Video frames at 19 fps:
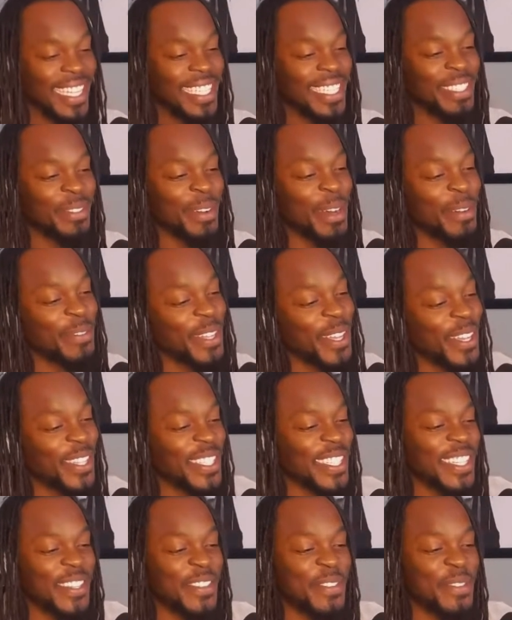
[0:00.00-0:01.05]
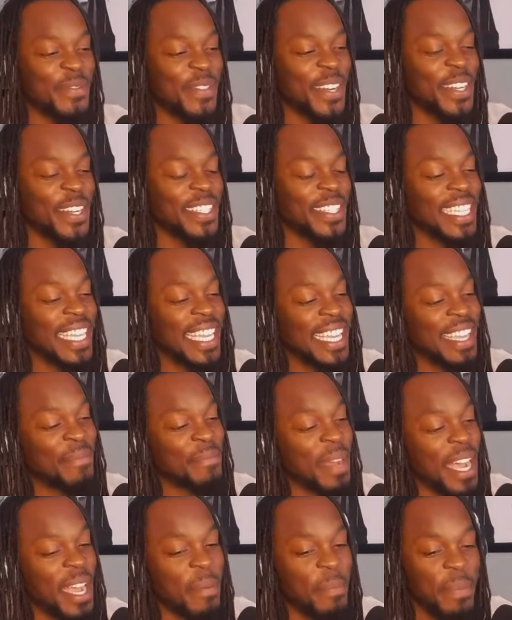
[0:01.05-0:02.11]
12 laws of the universe. In
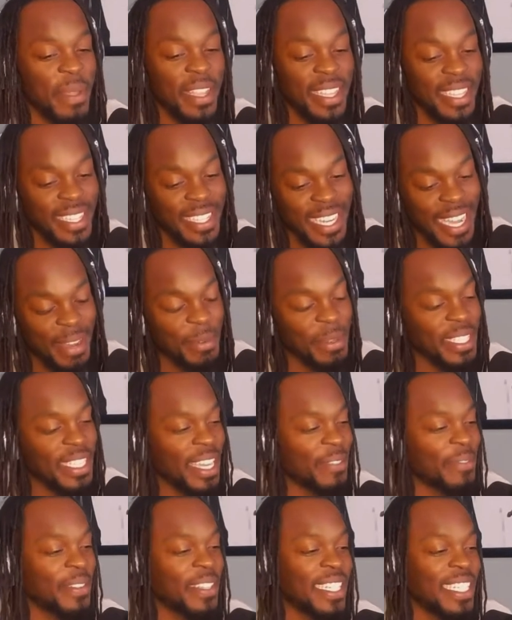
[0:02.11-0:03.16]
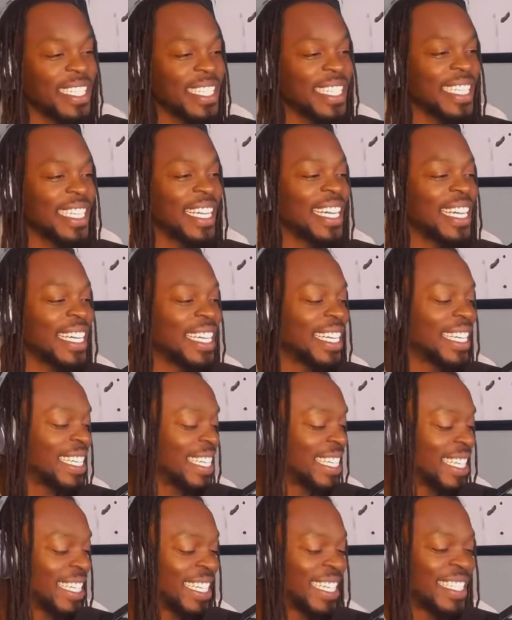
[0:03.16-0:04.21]
my opinion, I would definitely
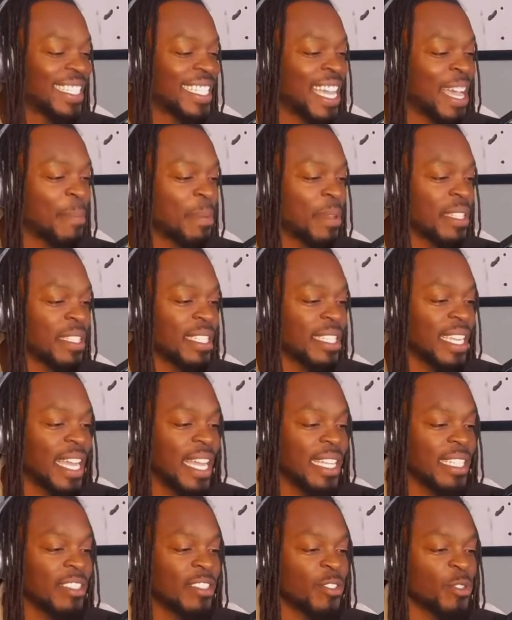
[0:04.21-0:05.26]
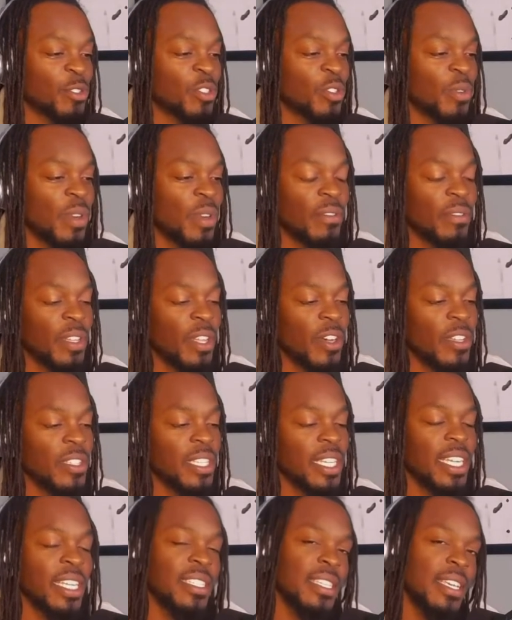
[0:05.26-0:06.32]
tap into that. Those 12 laws,
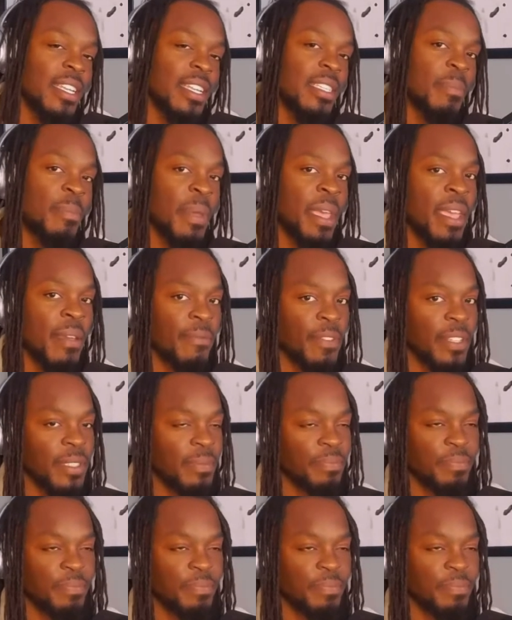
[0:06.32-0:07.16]
like I said, it's a pamphlet.